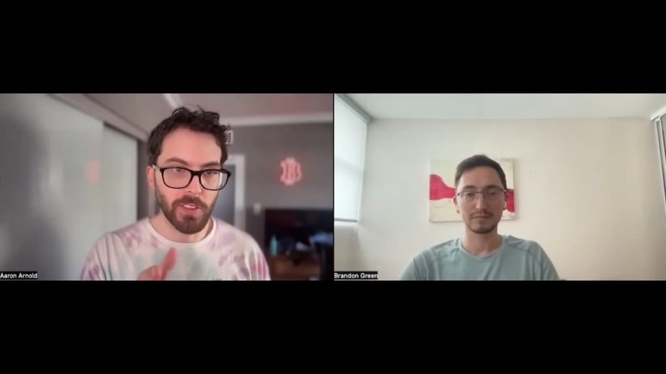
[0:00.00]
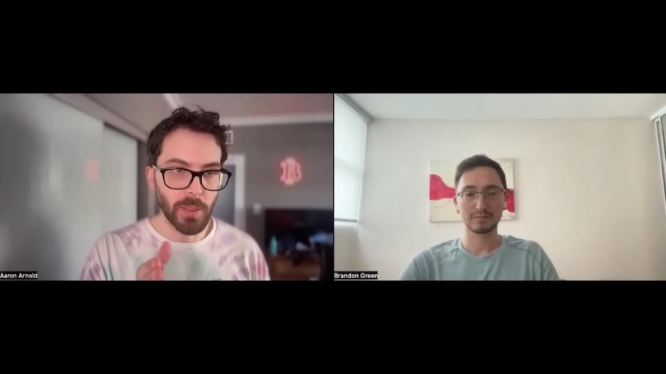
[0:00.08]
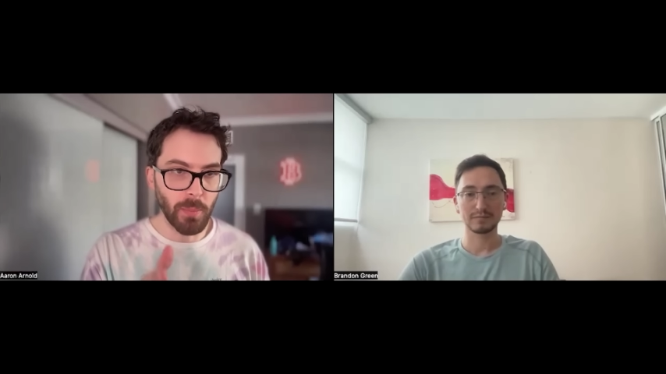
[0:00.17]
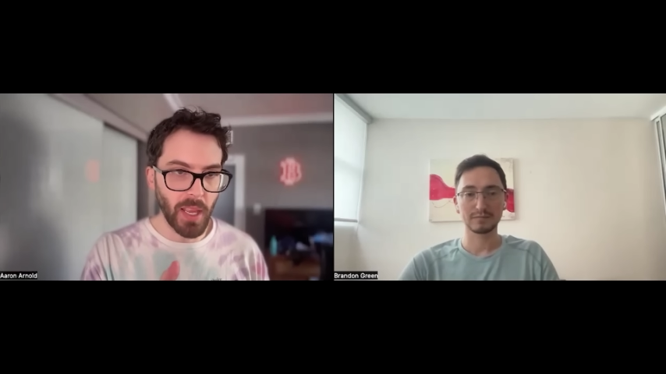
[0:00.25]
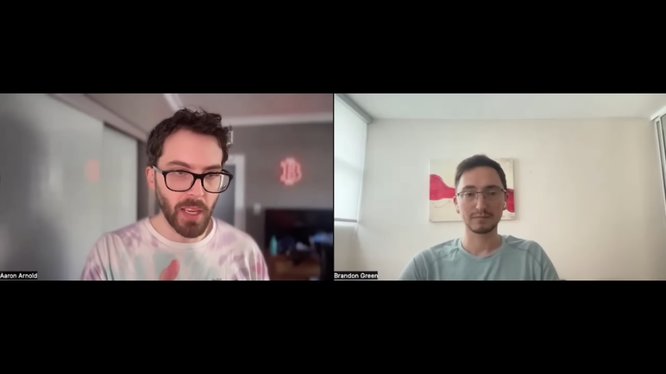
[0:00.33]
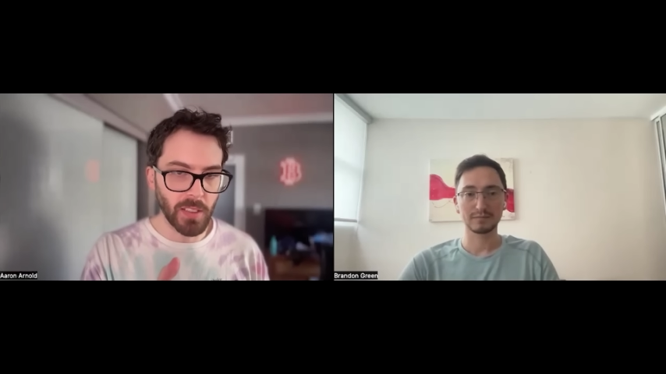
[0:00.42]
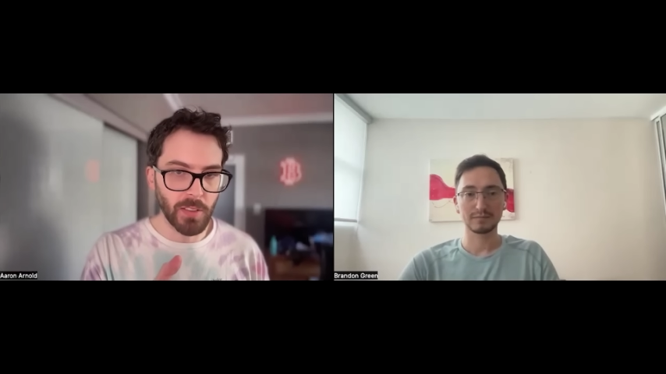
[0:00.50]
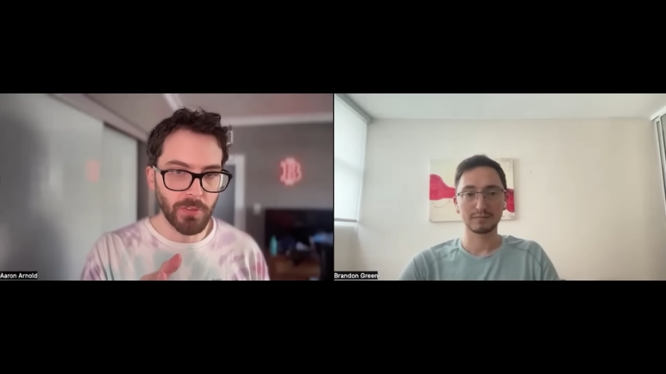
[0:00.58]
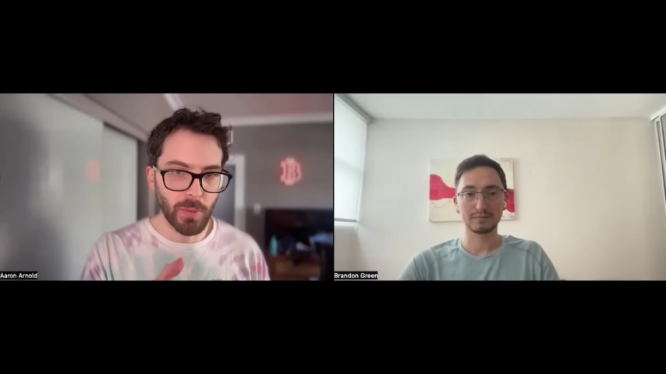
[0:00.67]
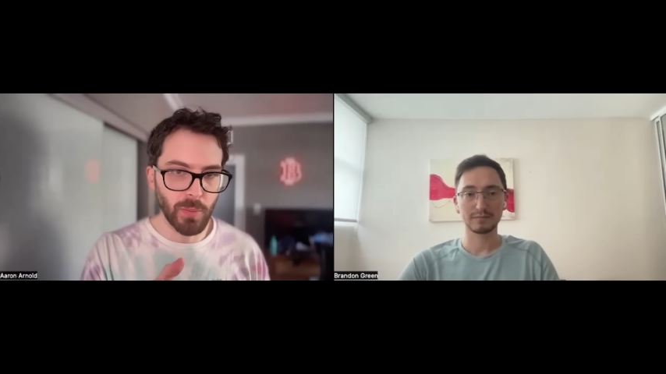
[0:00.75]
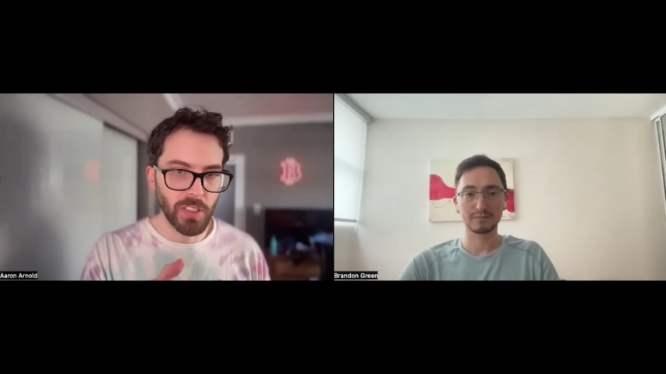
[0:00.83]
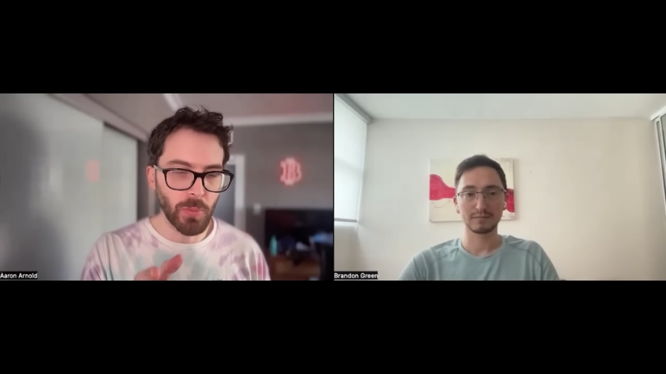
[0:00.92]
Speaker 1: demand
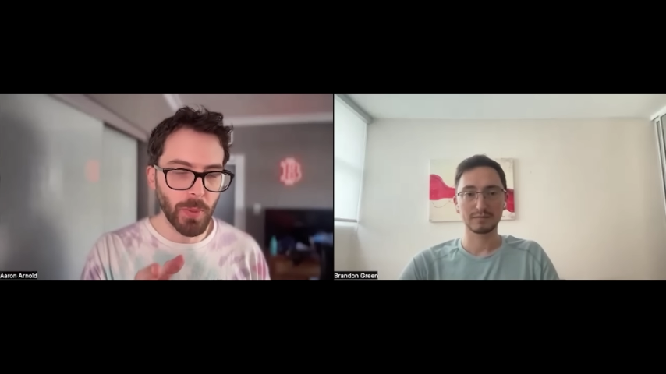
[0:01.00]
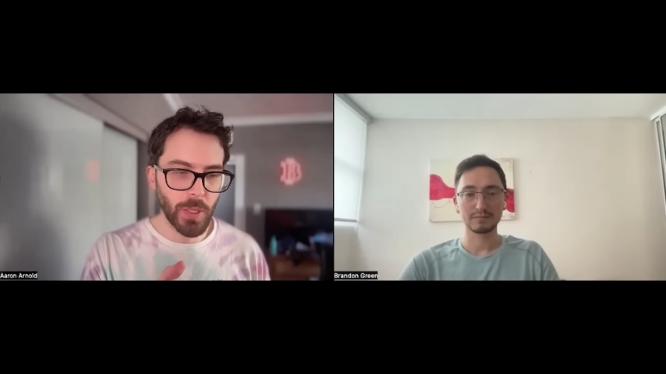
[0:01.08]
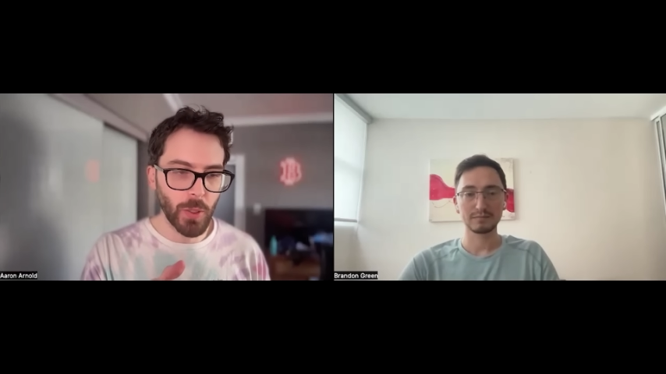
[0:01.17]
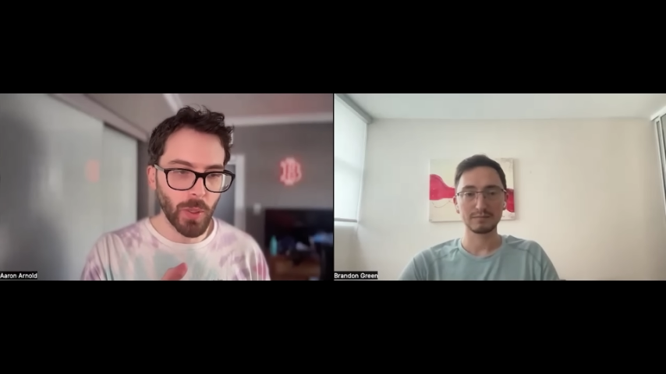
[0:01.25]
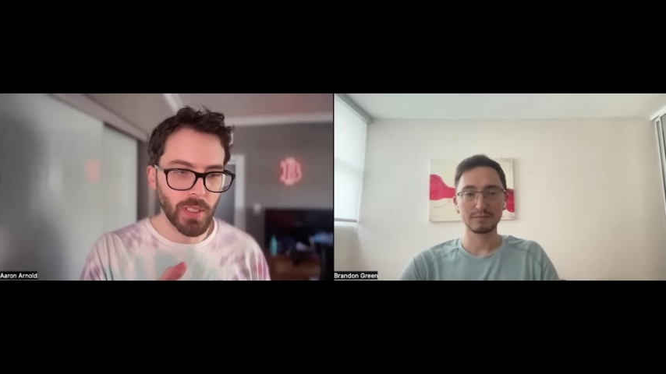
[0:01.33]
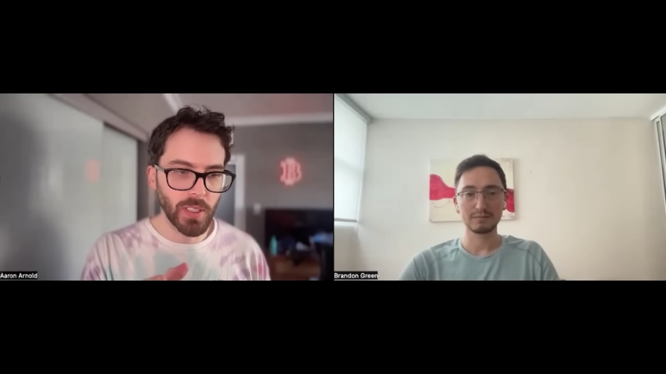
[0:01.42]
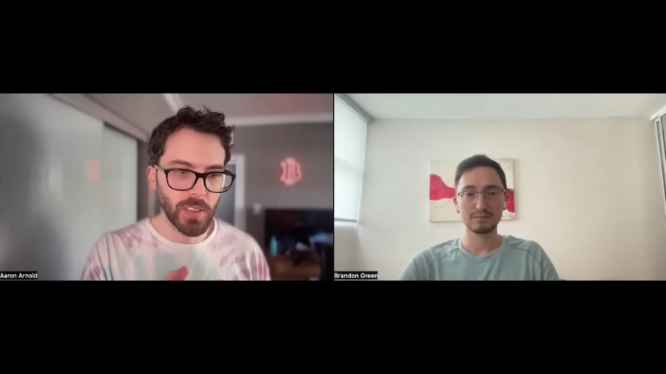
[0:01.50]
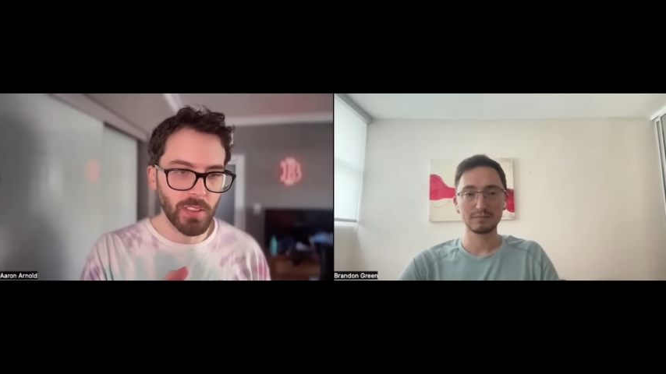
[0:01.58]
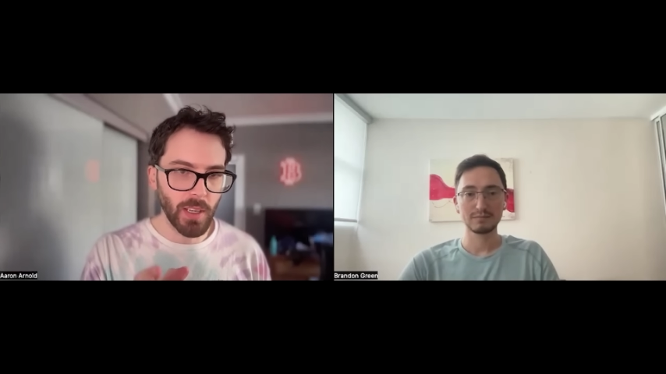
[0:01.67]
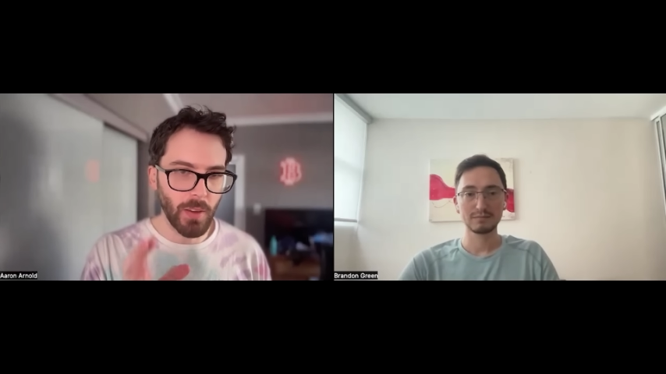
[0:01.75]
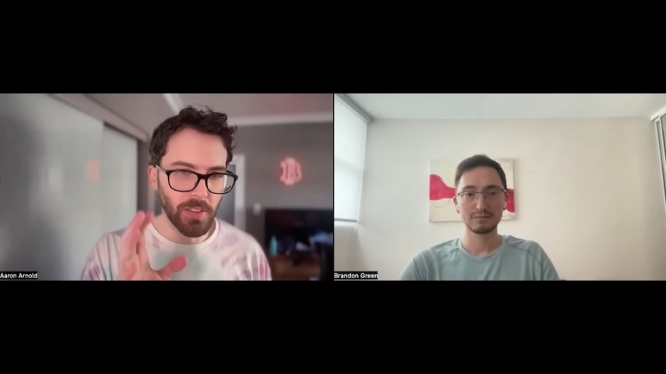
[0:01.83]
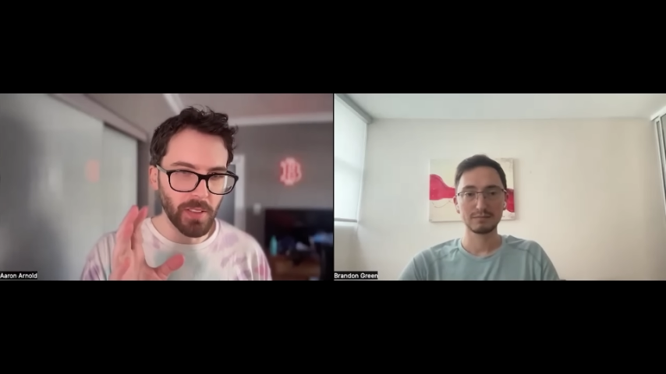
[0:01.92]
from these Bitcoin E T
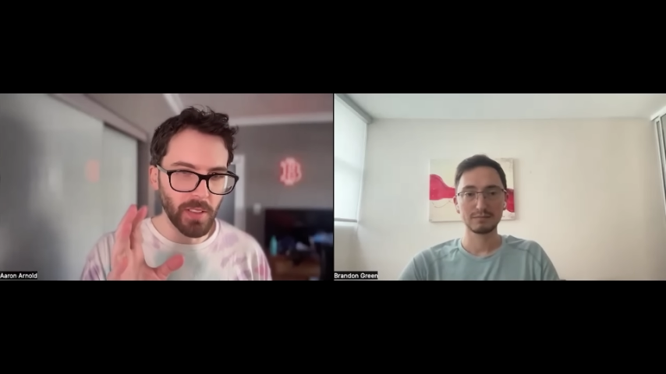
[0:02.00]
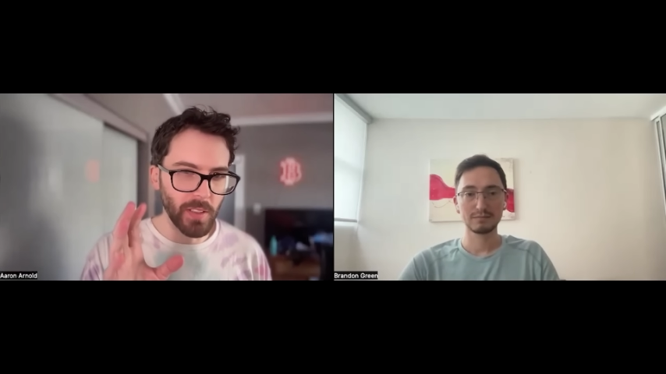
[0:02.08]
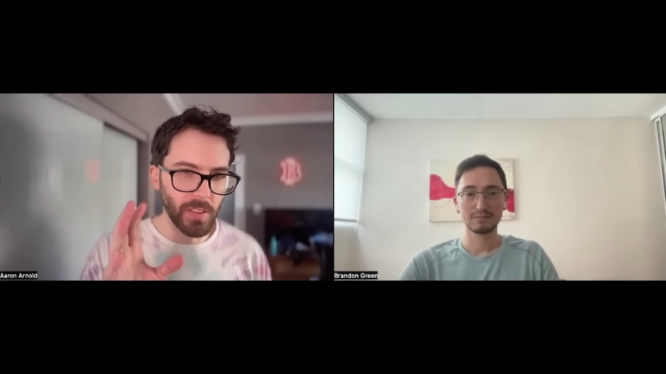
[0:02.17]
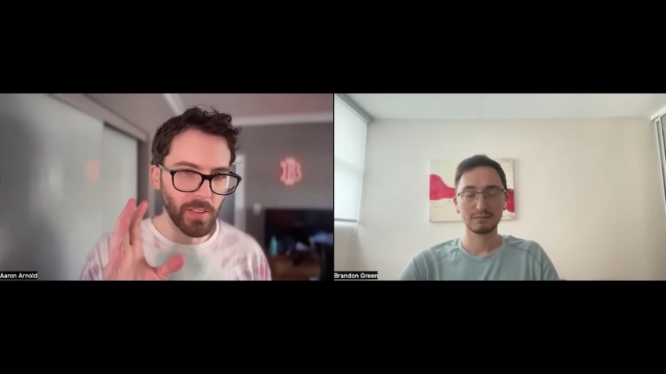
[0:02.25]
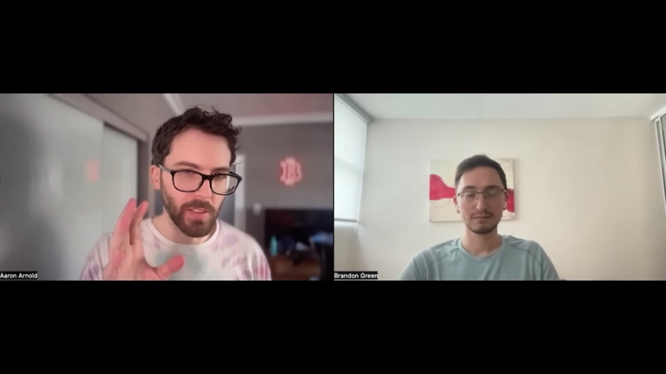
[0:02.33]
Fs is